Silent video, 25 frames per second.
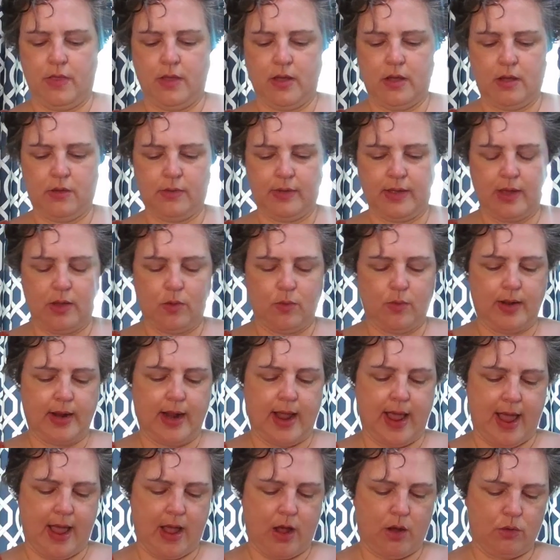I'll get
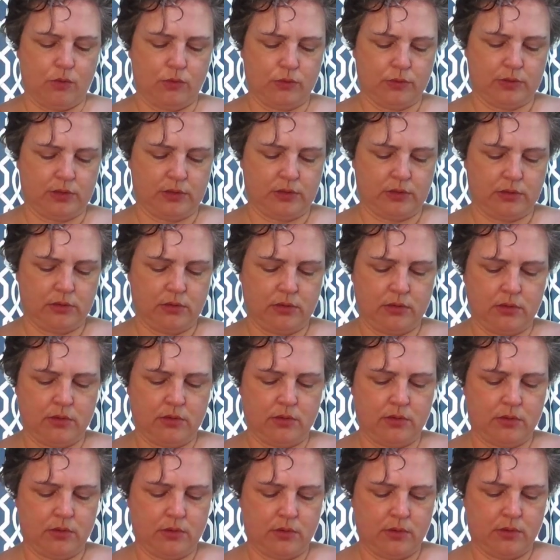one out.
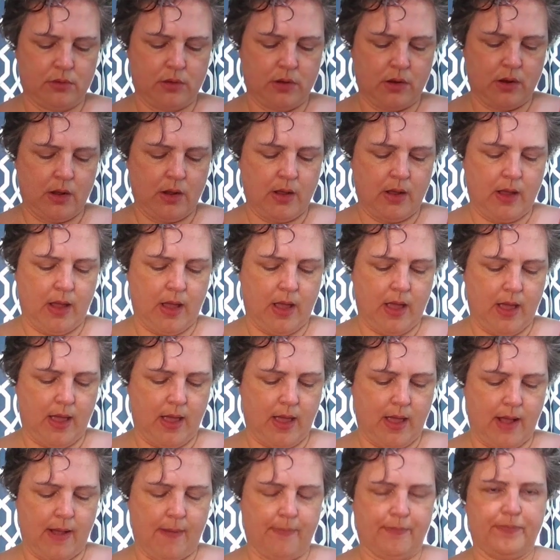
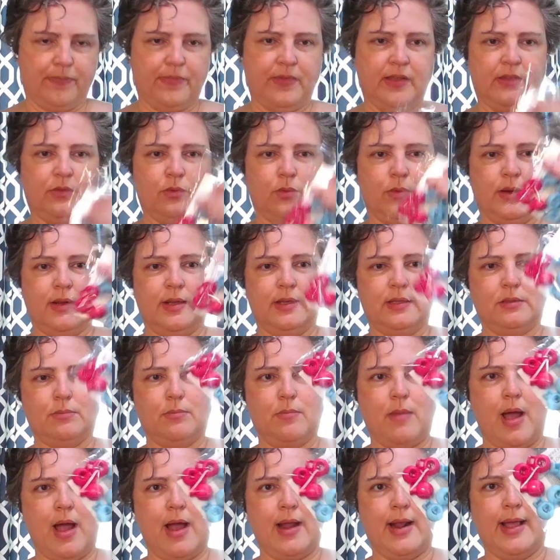Um, this one is
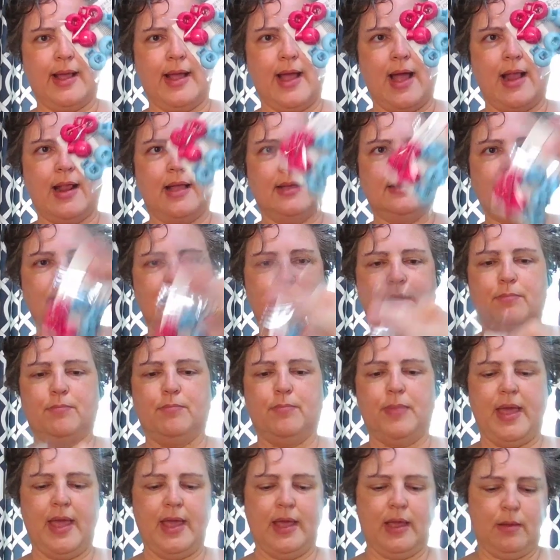mine. I got a set
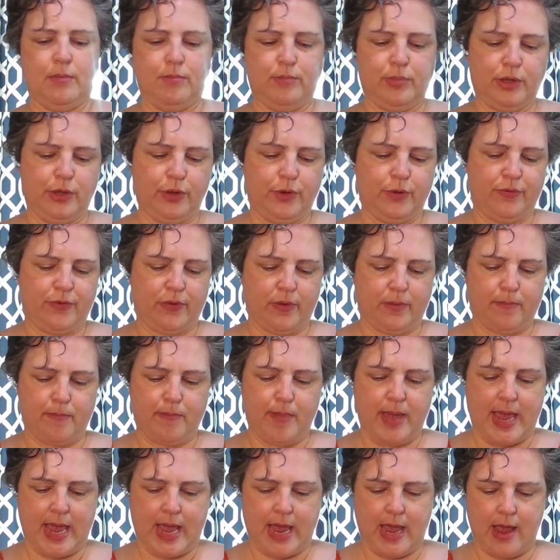of pink and blue for
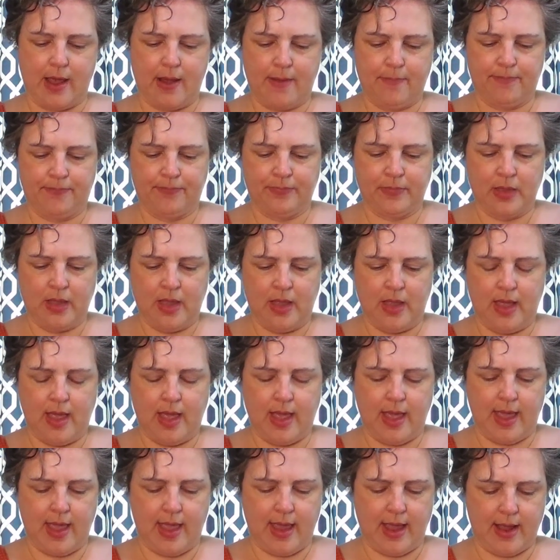me,
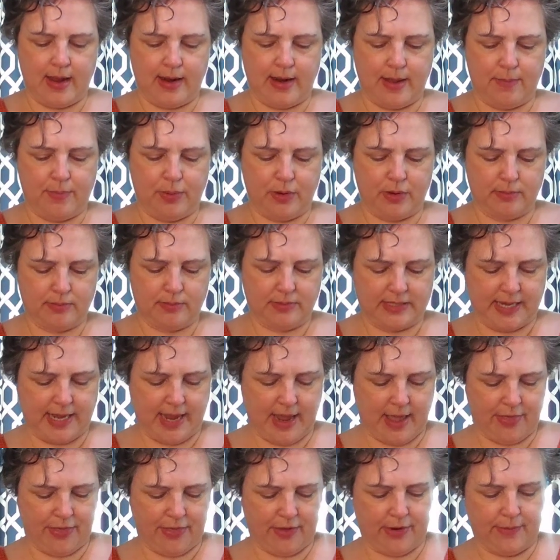and I put them
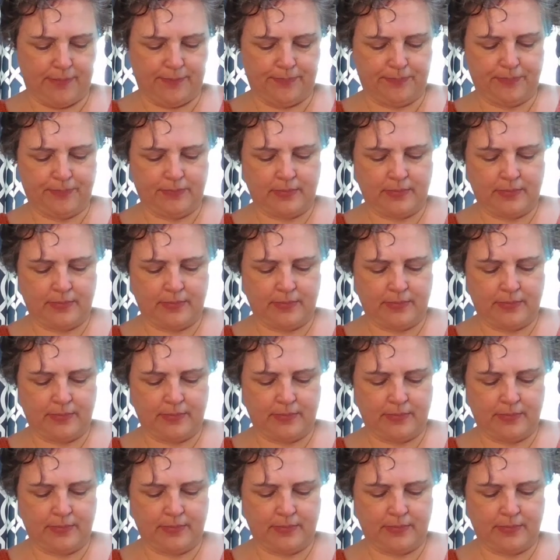together.